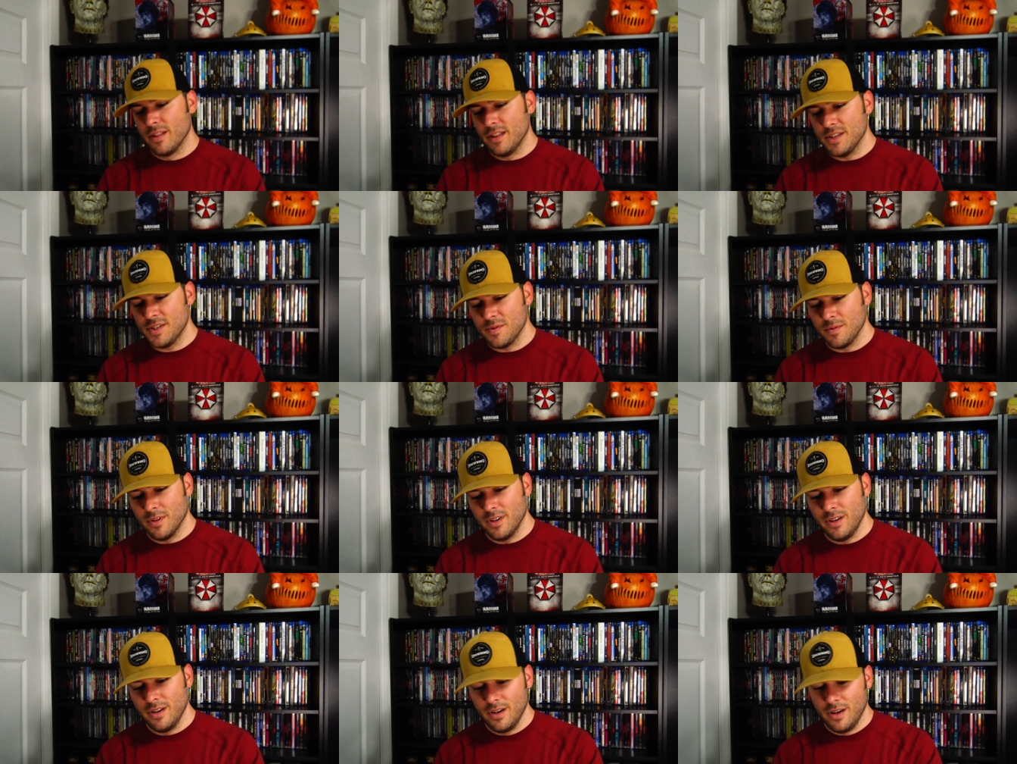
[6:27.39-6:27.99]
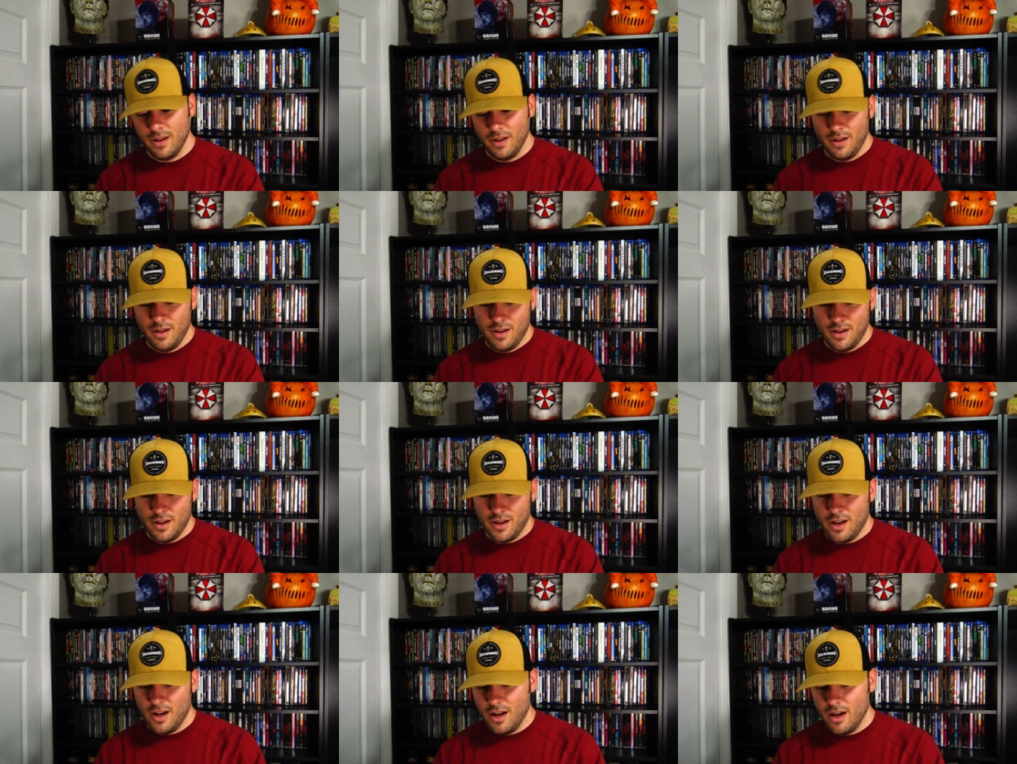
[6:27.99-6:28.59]
this one,
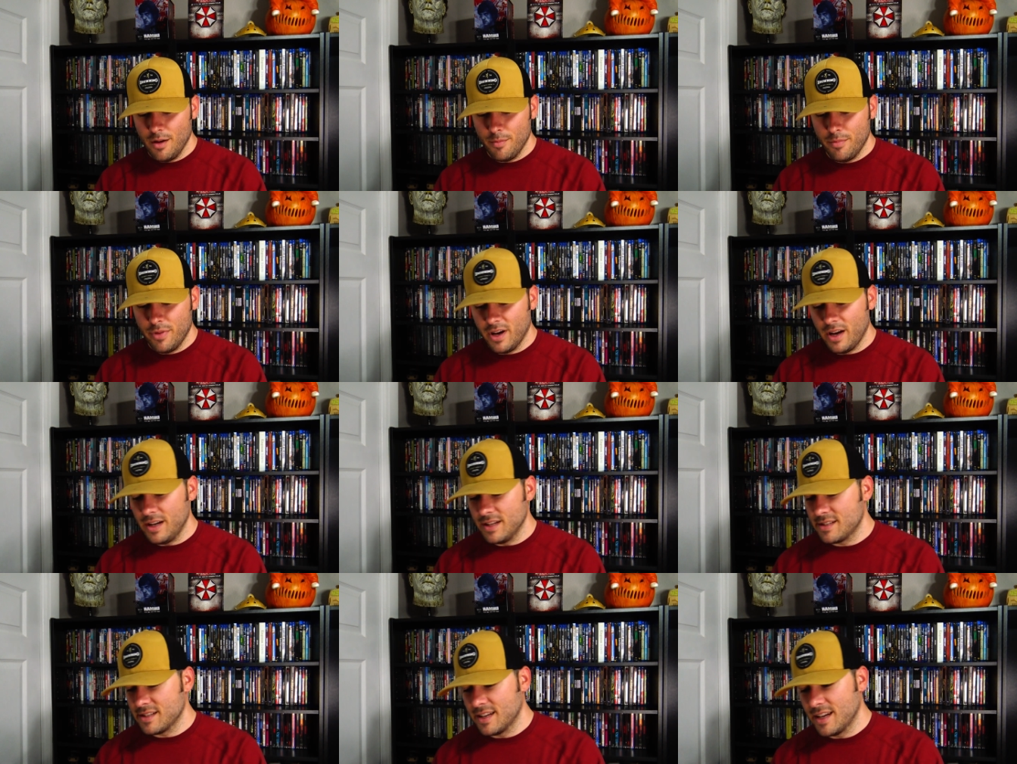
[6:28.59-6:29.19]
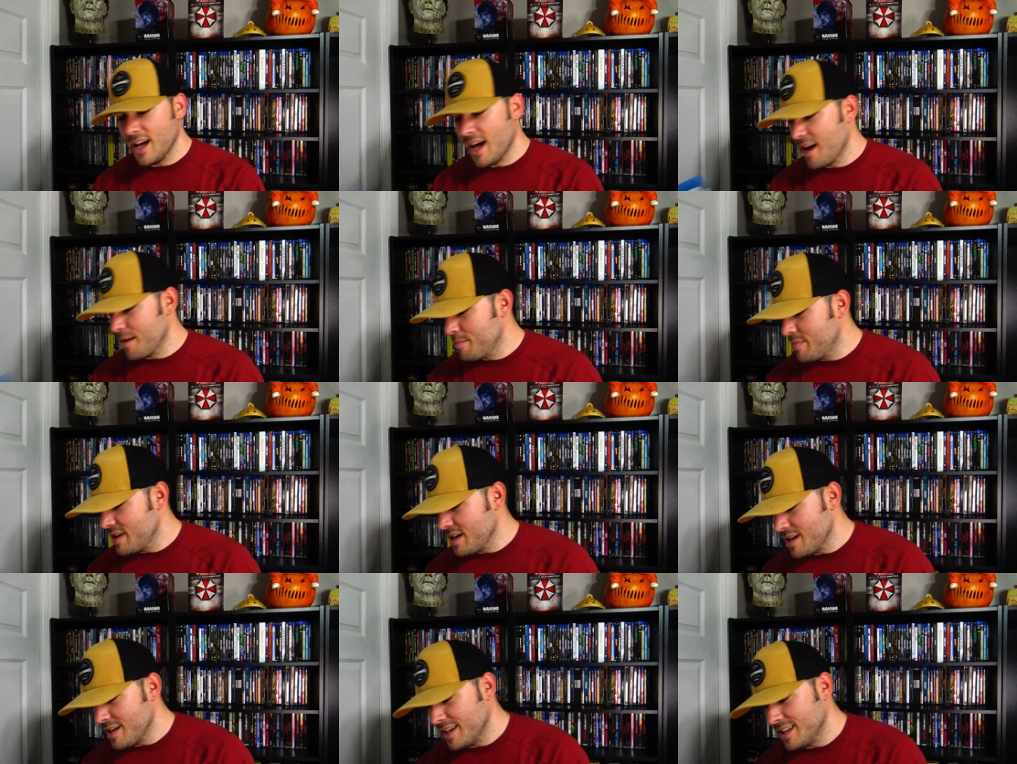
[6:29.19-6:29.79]
but
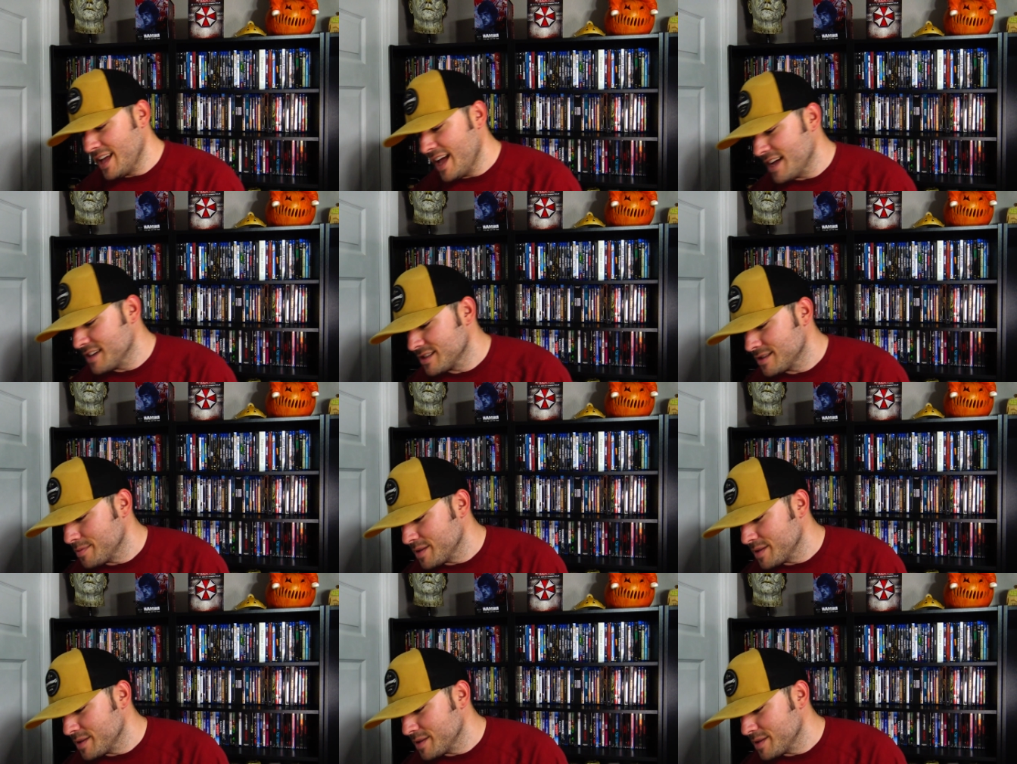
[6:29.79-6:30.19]
it has to